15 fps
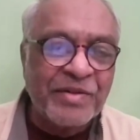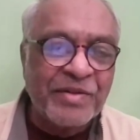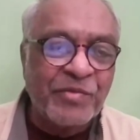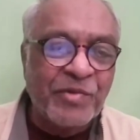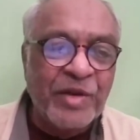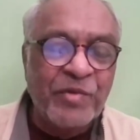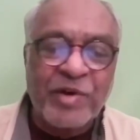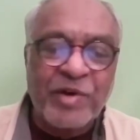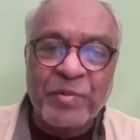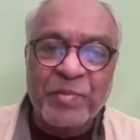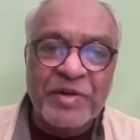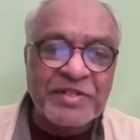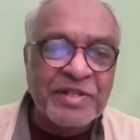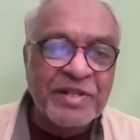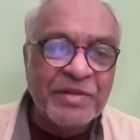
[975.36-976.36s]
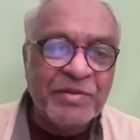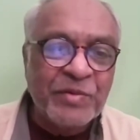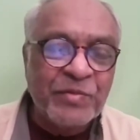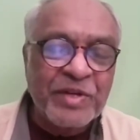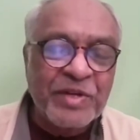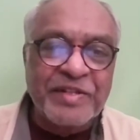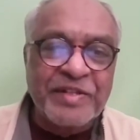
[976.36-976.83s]
Only one person?
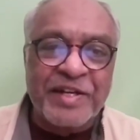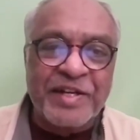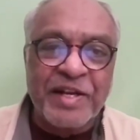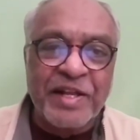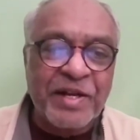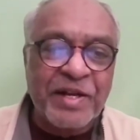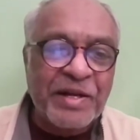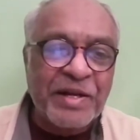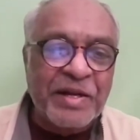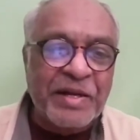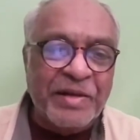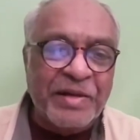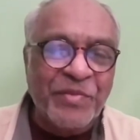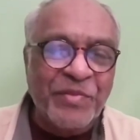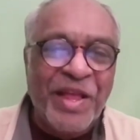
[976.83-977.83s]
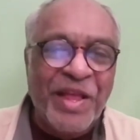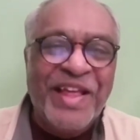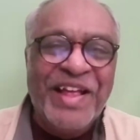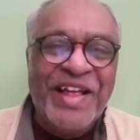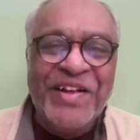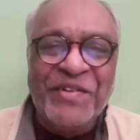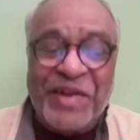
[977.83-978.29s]
This is clear?
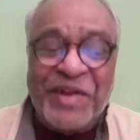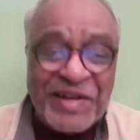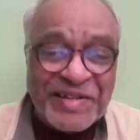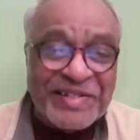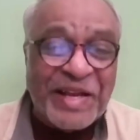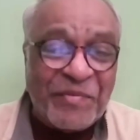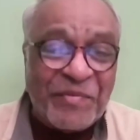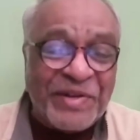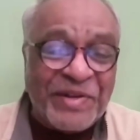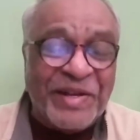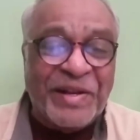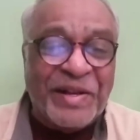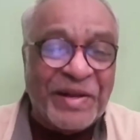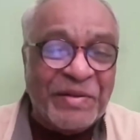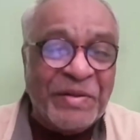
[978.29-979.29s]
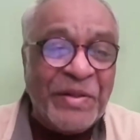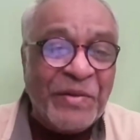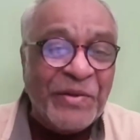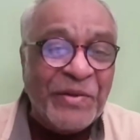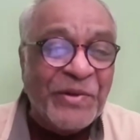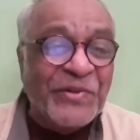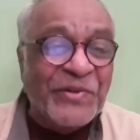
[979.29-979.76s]
What is happening?
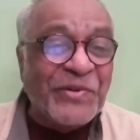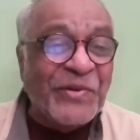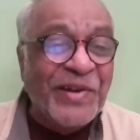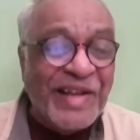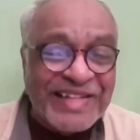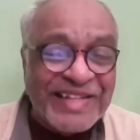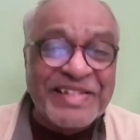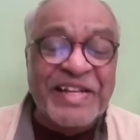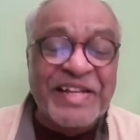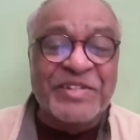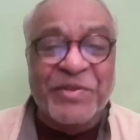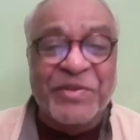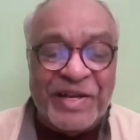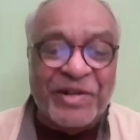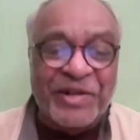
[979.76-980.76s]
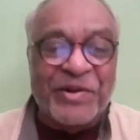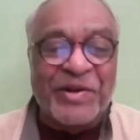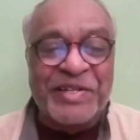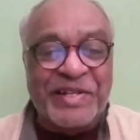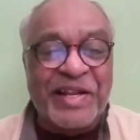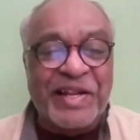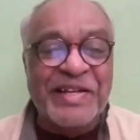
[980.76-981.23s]
So laziness. Okay, Roy
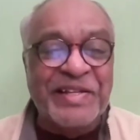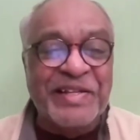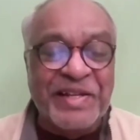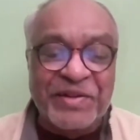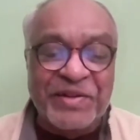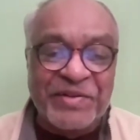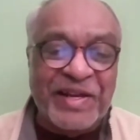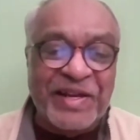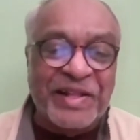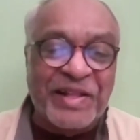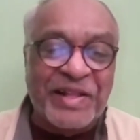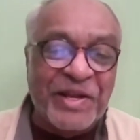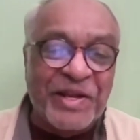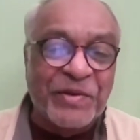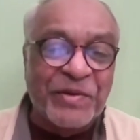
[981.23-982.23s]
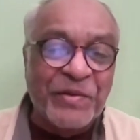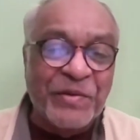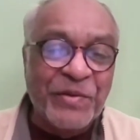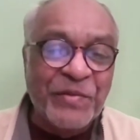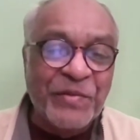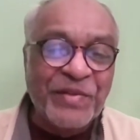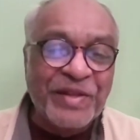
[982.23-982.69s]
Cherianji. Okay, thank you.
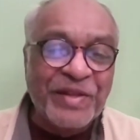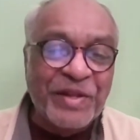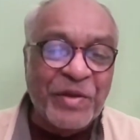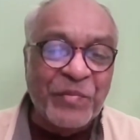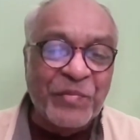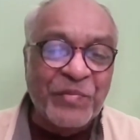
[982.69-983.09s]
Yeah.